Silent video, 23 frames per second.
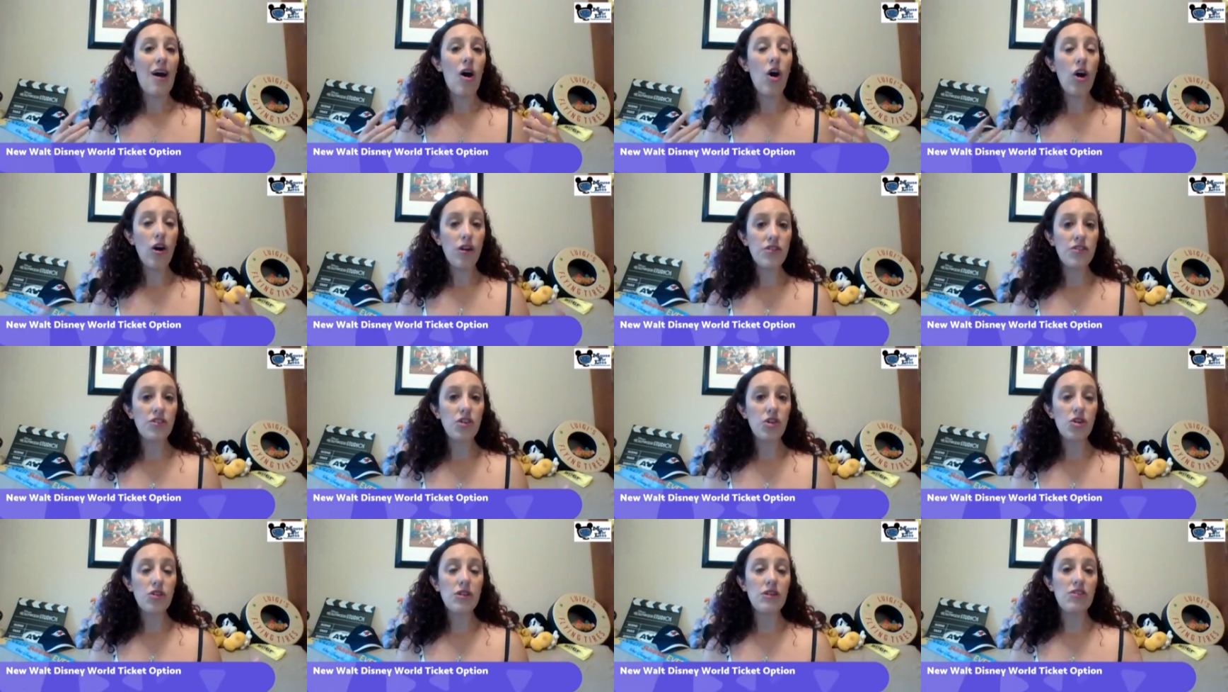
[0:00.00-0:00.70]

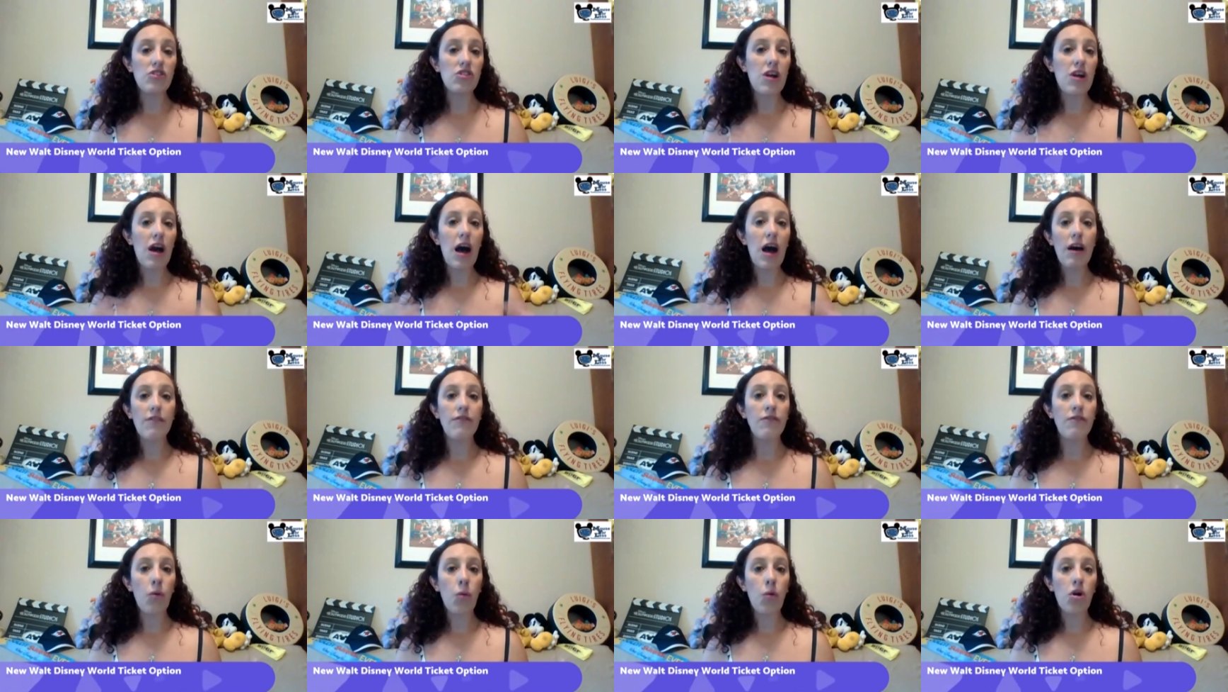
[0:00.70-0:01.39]
Also, these are
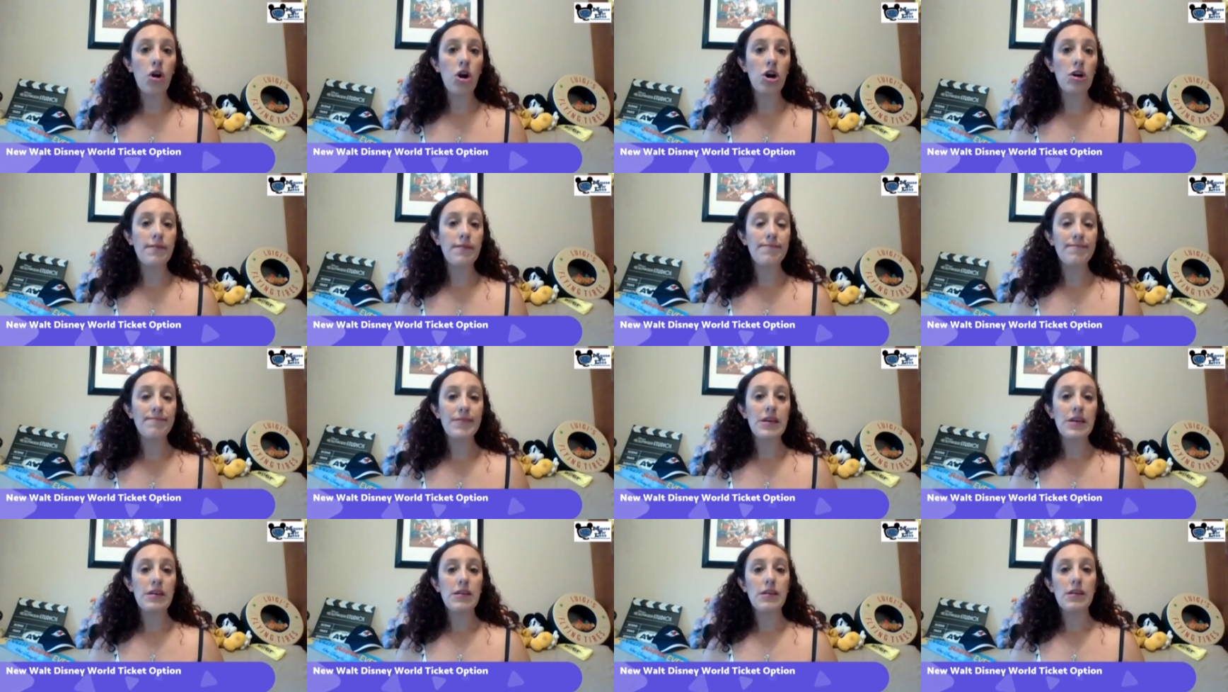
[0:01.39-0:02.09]
not for
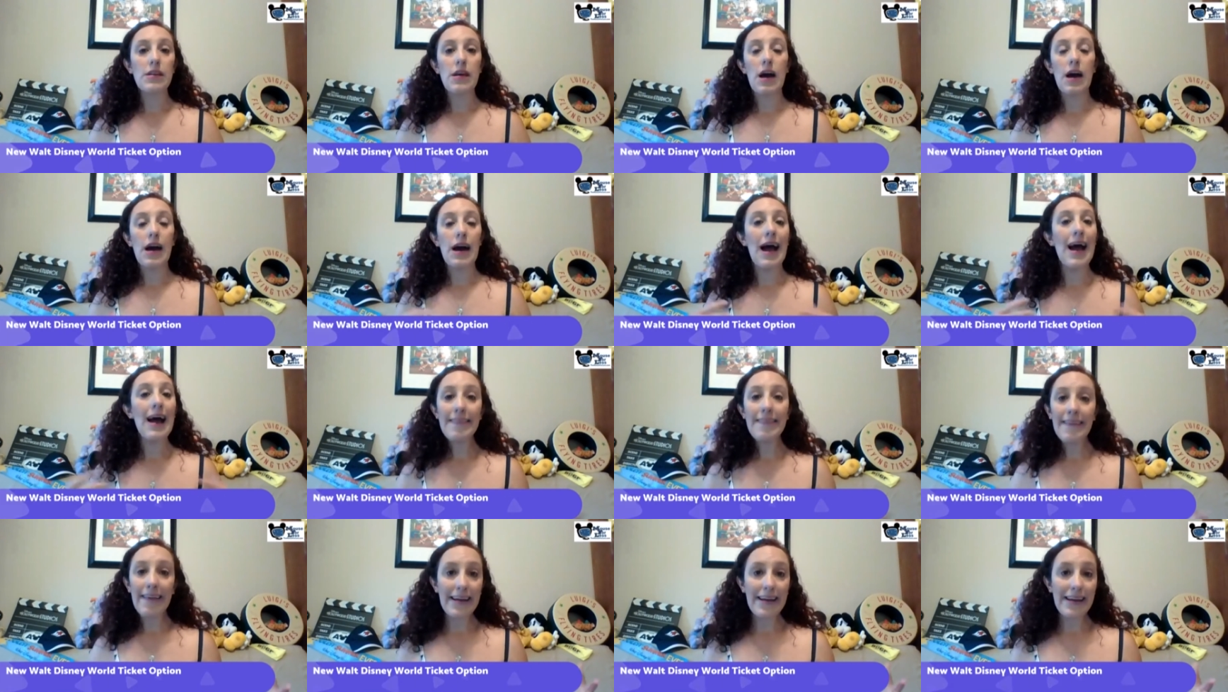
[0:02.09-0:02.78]

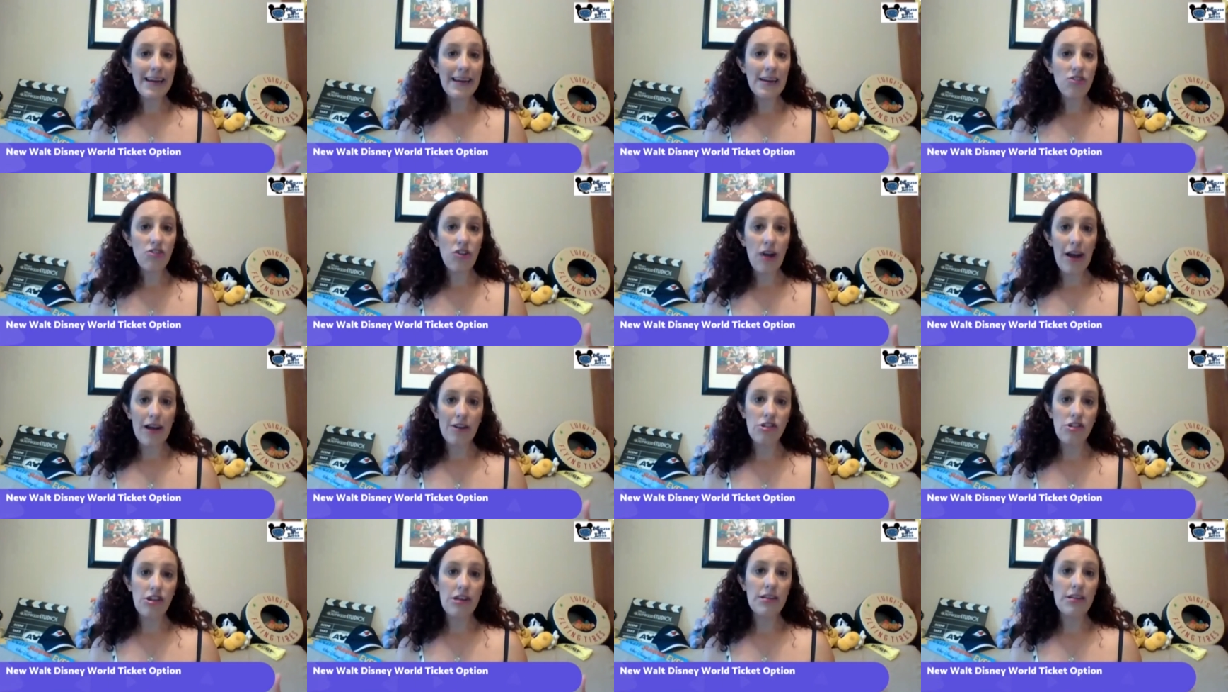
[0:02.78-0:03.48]
headlining
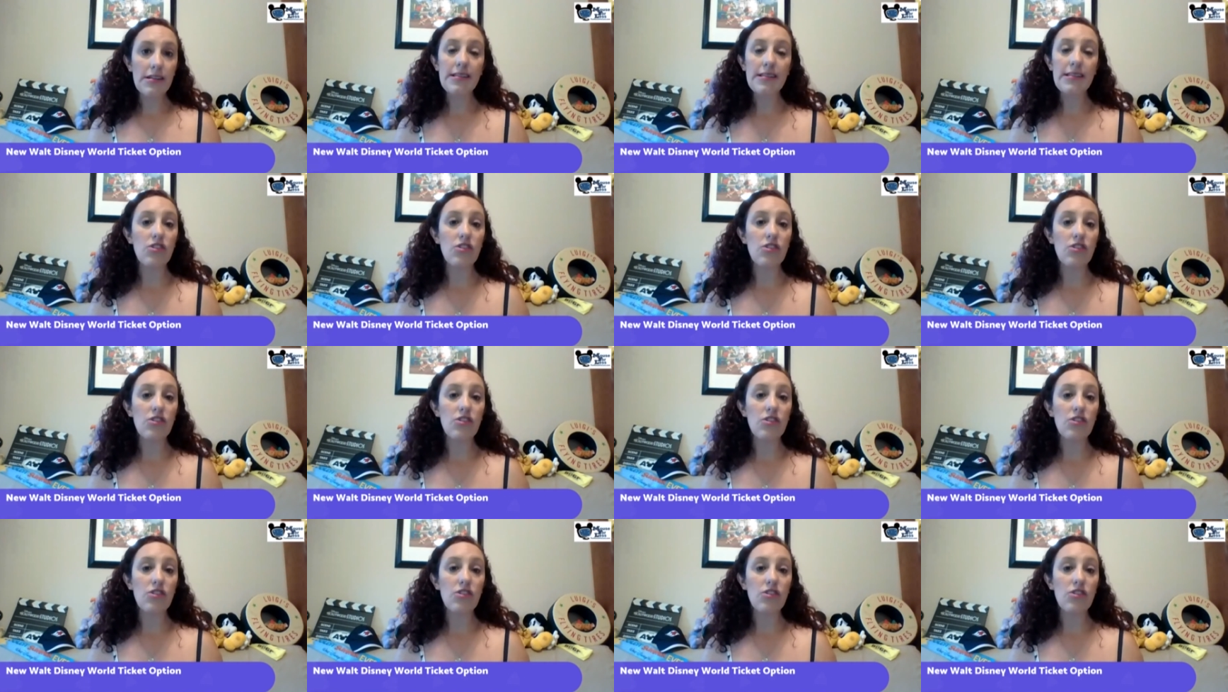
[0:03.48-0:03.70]
attractions.